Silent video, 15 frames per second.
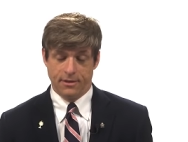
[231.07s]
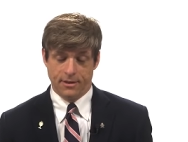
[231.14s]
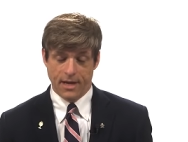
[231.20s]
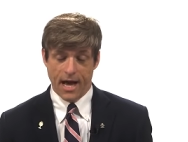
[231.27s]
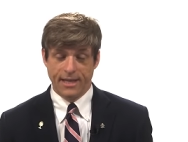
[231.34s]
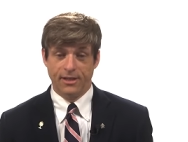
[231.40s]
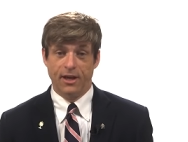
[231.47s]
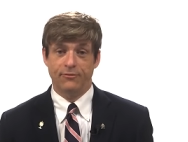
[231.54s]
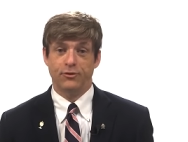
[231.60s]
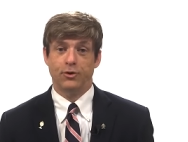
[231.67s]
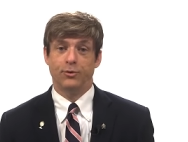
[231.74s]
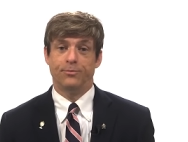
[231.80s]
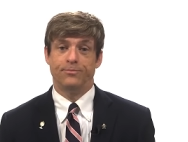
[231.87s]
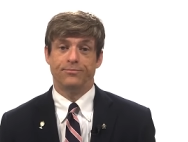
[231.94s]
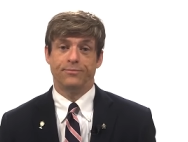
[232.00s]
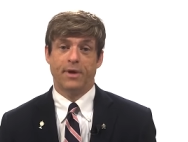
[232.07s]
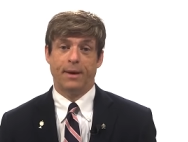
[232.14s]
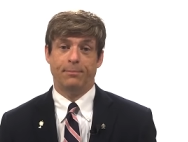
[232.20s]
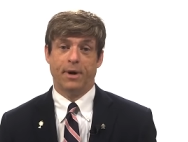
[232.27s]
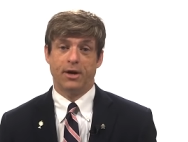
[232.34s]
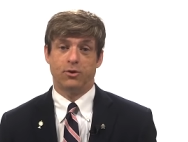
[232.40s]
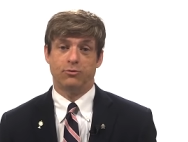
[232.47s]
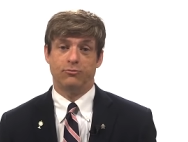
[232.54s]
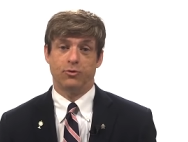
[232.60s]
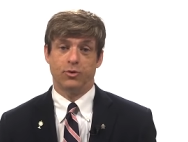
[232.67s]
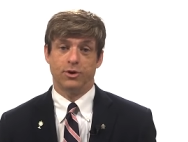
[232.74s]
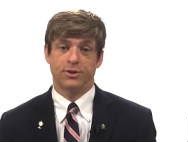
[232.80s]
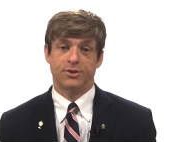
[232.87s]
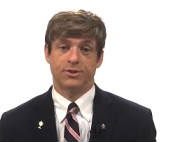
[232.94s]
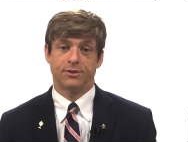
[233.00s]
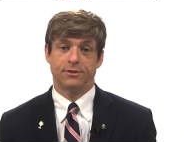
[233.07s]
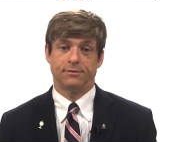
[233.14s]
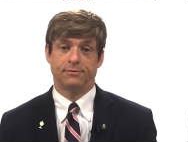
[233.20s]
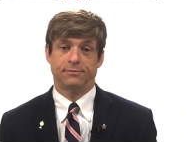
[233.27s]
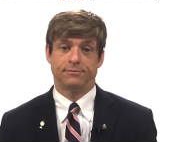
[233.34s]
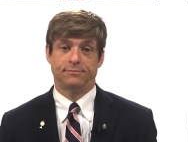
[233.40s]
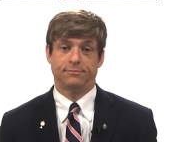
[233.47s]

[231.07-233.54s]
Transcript: God love you. I'm Michael Voris.